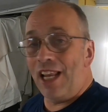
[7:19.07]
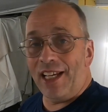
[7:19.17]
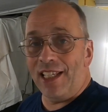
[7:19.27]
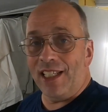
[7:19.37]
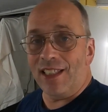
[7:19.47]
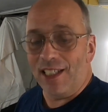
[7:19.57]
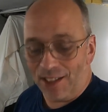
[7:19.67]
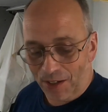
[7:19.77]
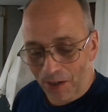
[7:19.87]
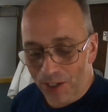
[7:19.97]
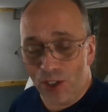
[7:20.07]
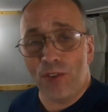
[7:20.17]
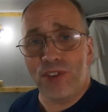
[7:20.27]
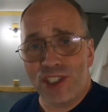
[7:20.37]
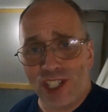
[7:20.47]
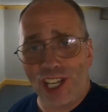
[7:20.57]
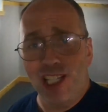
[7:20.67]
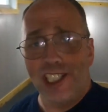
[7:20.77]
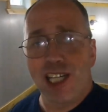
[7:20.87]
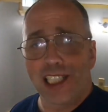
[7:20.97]
like it. It's a
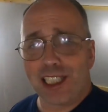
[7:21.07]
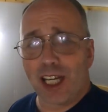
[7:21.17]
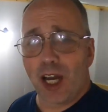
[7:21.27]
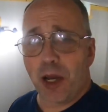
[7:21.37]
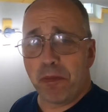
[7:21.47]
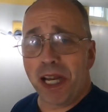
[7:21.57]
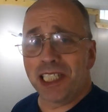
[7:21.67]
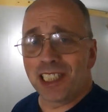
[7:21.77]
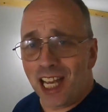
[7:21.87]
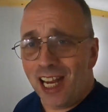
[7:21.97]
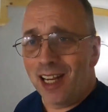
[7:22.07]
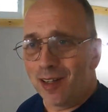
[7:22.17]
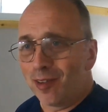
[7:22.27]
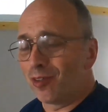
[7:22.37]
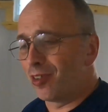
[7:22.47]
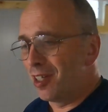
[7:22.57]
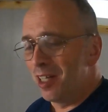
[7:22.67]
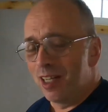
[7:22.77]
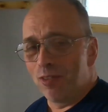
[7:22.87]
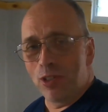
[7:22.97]
sophisticated man cave
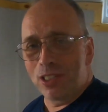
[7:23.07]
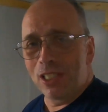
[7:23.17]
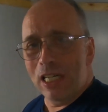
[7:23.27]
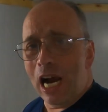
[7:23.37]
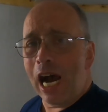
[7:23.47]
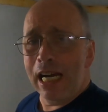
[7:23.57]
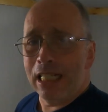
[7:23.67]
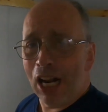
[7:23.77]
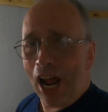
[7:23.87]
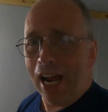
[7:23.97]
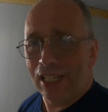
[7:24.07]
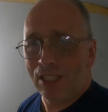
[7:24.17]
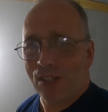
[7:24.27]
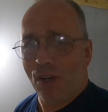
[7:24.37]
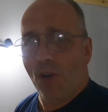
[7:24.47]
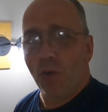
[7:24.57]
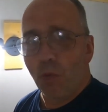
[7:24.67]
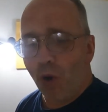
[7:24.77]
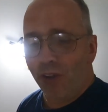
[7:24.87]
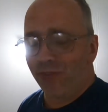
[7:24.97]
with high class
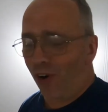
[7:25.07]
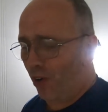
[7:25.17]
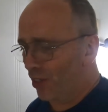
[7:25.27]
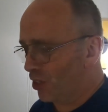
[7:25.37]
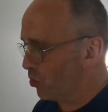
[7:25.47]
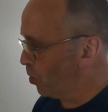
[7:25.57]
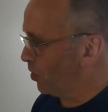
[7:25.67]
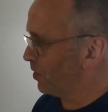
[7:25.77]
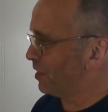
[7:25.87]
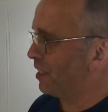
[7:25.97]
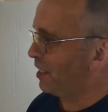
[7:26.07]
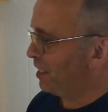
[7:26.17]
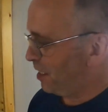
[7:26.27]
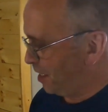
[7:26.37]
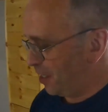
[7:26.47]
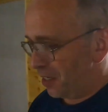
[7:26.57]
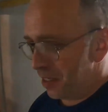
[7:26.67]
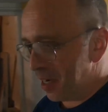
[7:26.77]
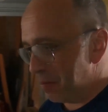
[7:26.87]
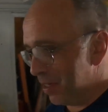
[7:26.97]
wood, varnished wood.
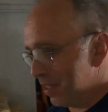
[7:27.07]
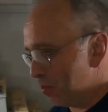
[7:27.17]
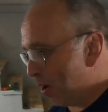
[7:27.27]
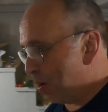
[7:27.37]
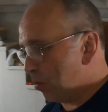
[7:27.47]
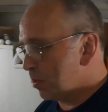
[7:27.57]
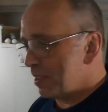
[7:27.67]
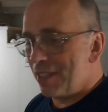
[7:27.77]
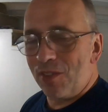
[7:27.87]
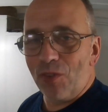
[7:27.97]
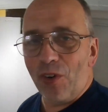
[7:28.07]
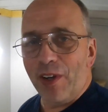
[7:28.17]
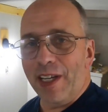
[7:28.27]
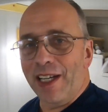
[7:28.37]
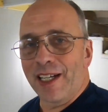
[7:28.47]
I mean, wow, it's very